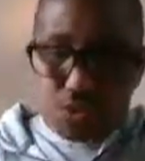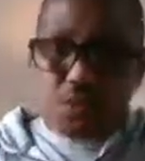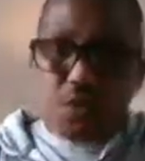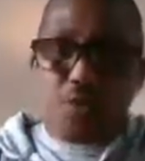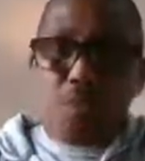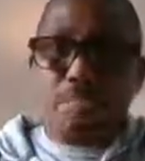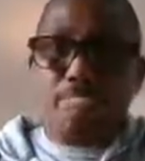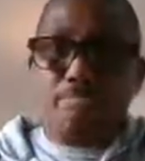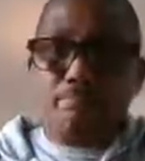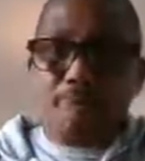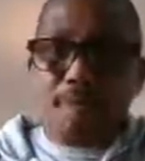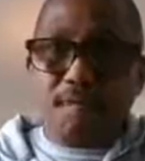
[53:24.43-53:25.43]
You know,
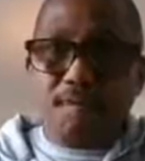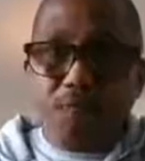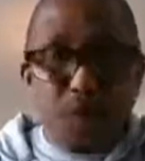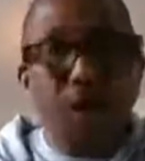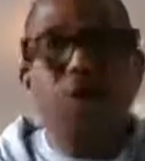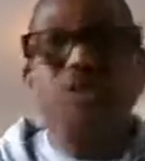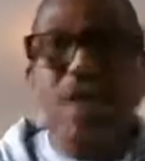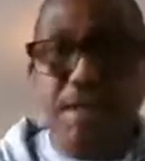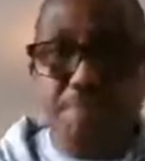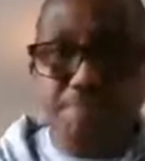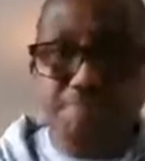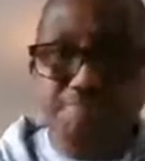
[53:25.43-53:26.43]
for a long
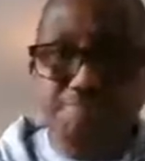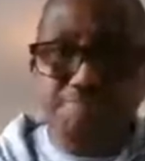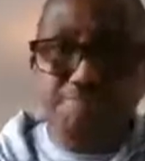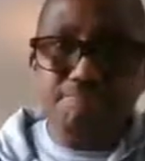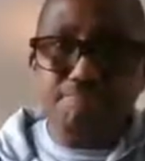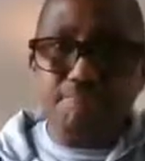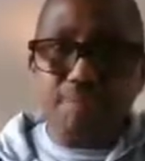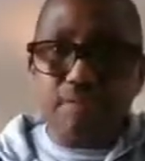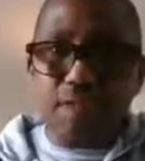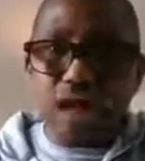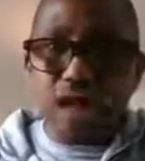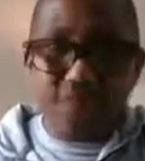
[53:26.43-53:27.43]
time,
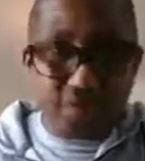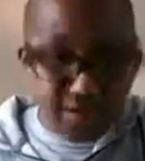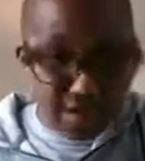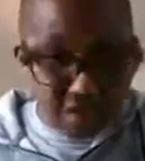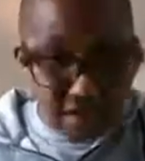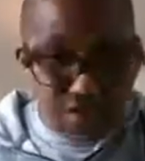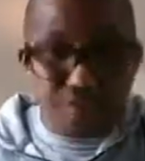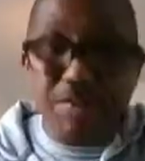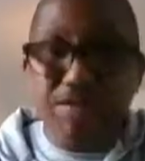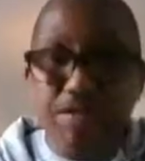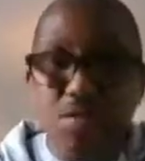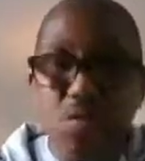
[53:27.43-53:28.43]
Africans,
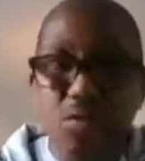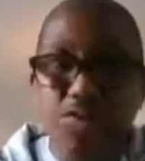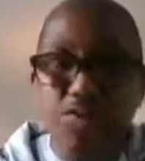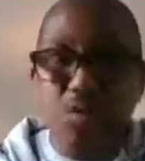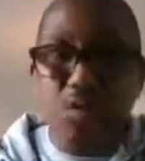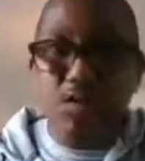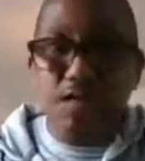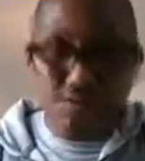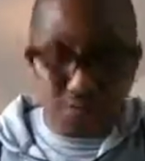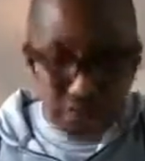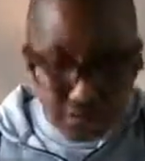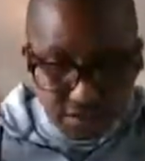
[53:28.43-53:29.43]
especially West
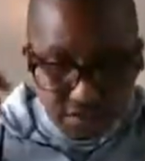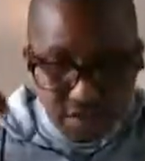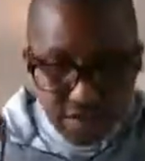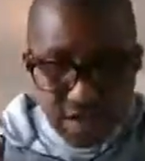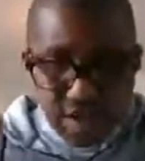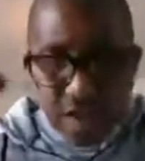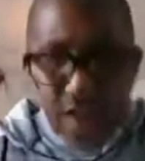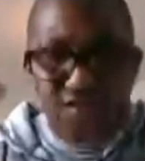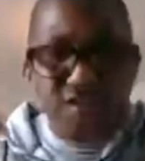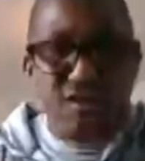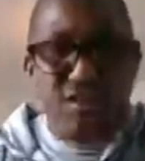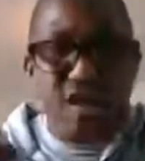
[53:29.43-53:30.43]
Africans,
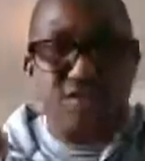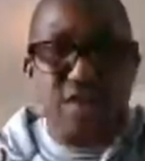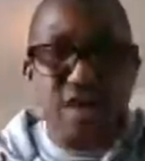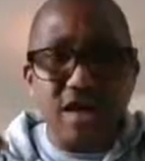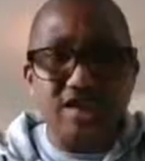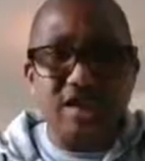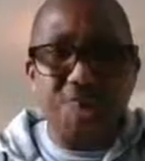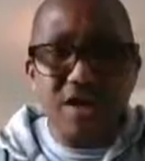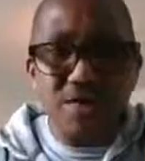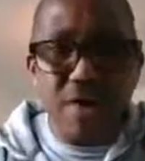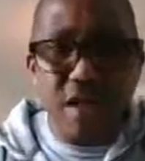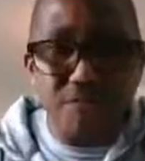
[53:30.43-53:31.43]
have been serving
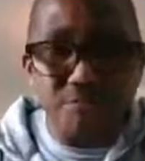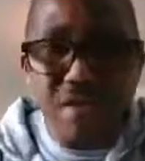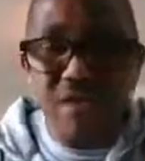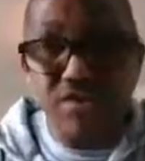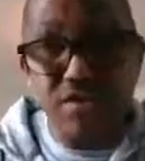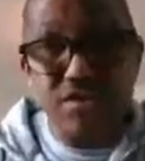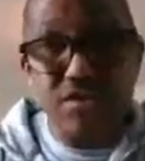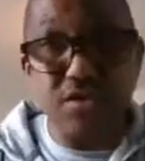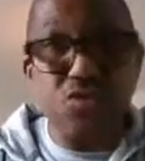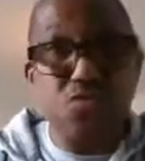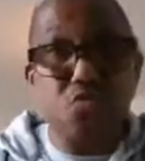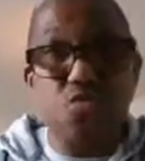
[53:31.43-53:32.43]
as
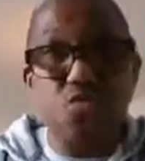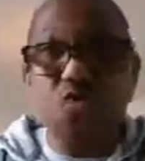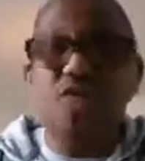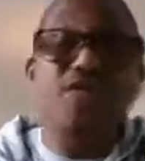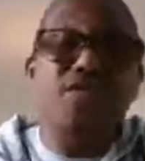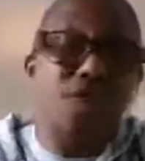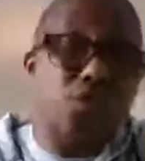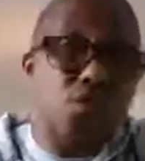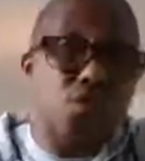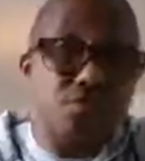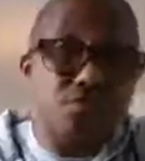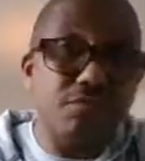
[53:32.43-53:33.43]
mercenaries to conflict
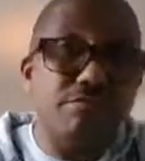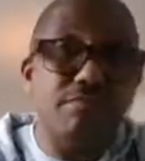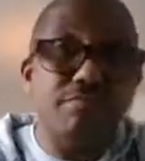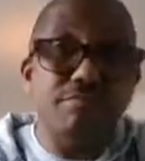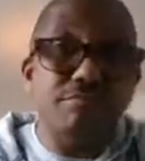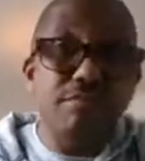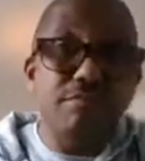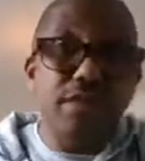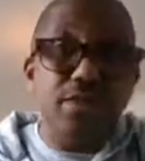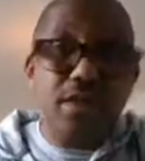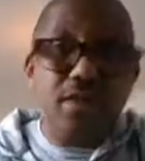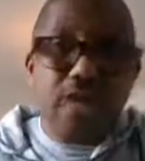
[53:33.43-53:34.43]
zones.
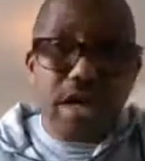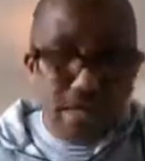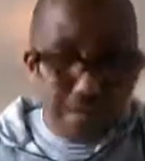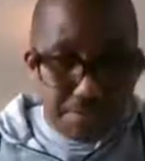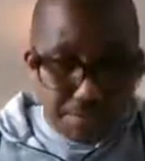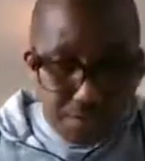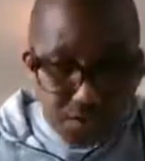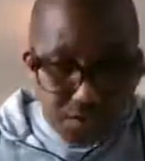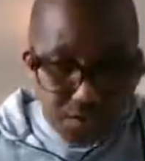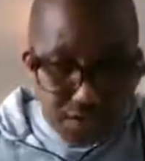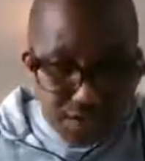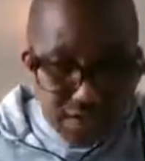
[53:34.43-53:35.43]
And
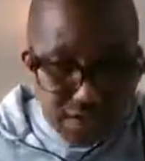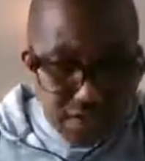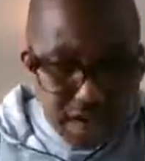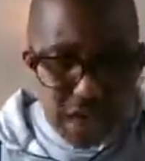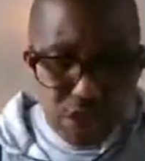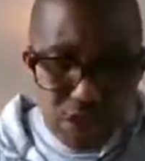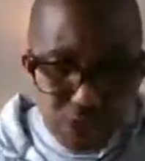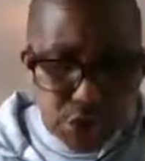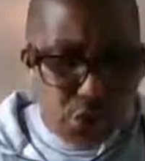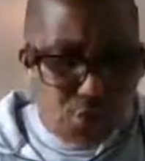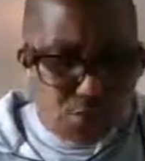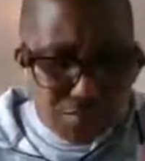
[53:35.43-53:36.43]
the reason I
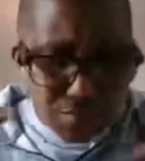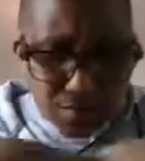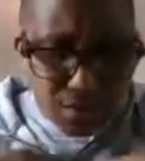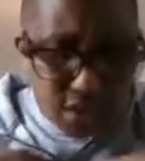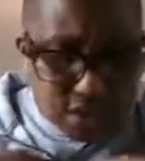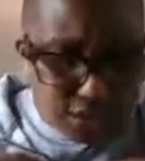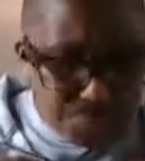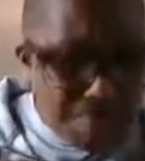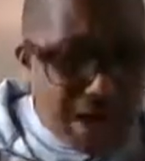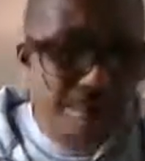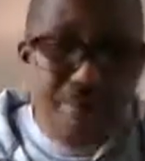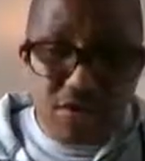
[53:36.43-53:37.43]
knew is
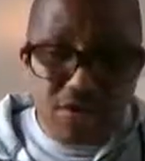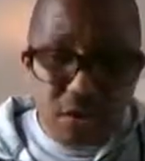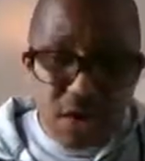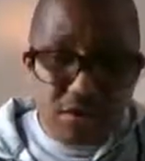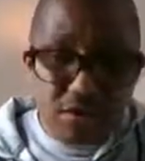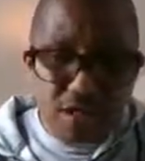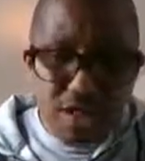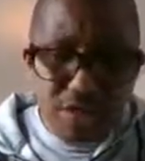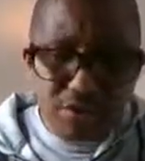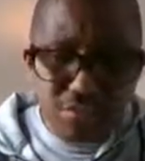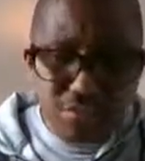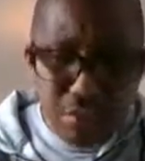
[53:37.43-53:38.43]
my background
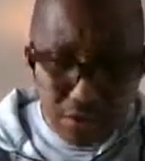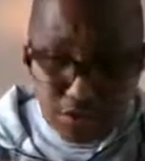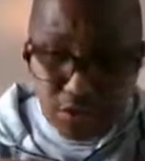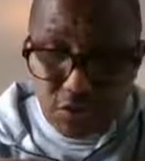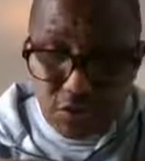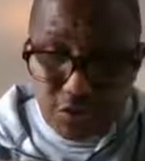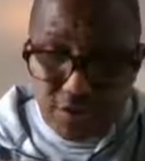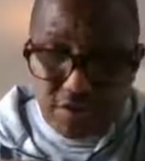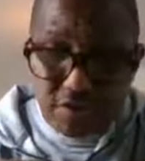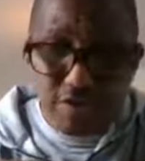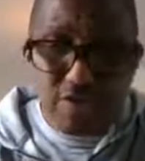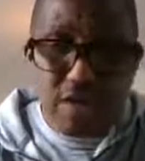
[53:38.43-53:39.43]
as military
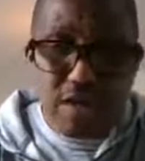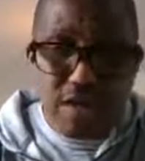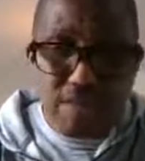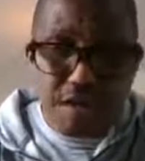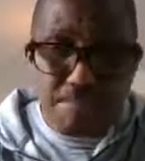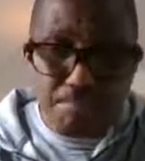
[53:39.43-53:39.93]
intelligence and